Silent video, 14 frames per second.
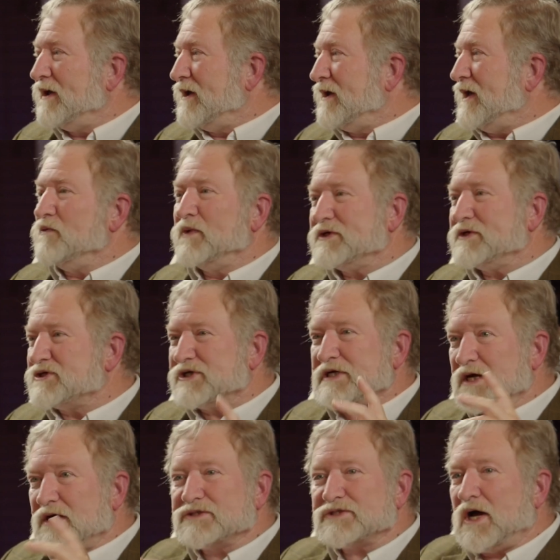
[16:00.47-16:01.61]
in which she
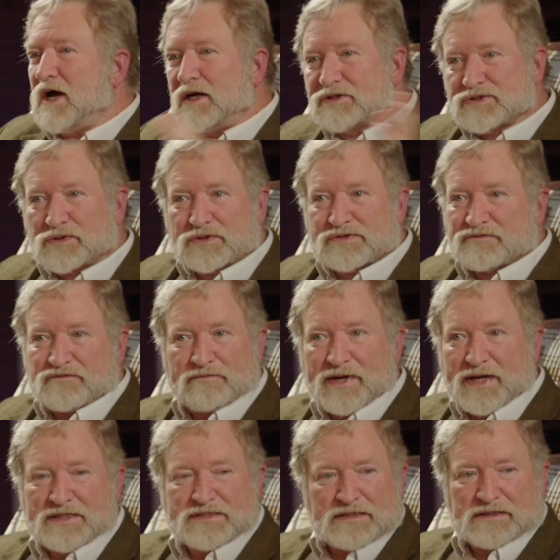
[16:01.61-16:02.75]
does all sorts of
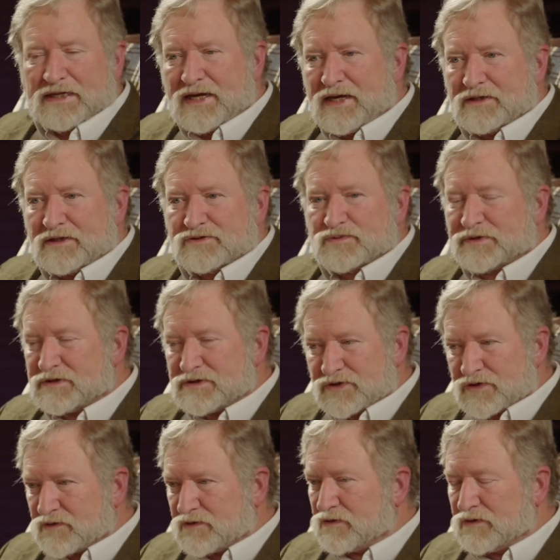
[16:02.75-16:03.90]
amazing things with
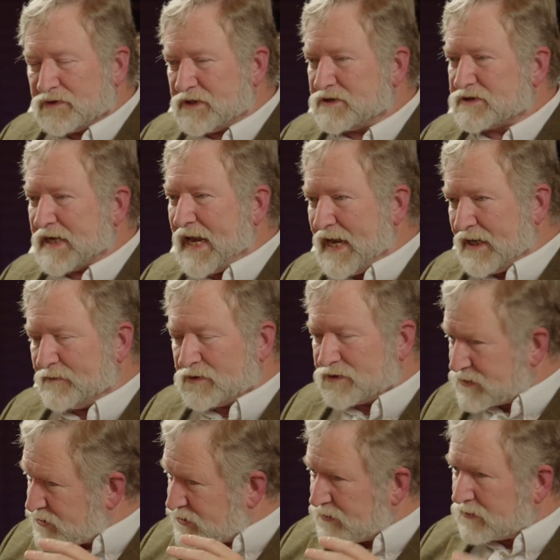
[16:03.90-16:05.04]
these
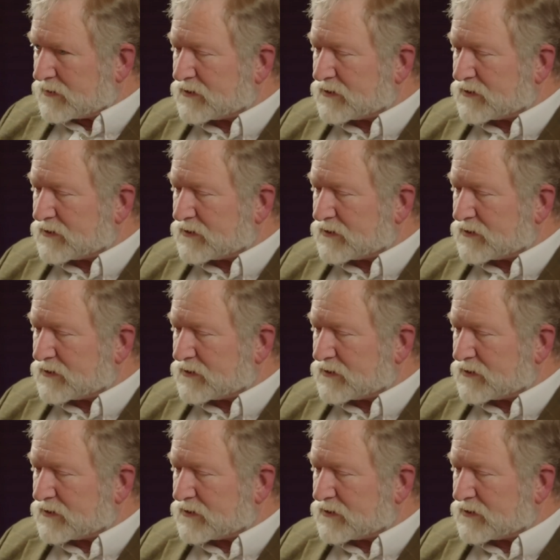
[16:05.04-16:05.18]
animals, and she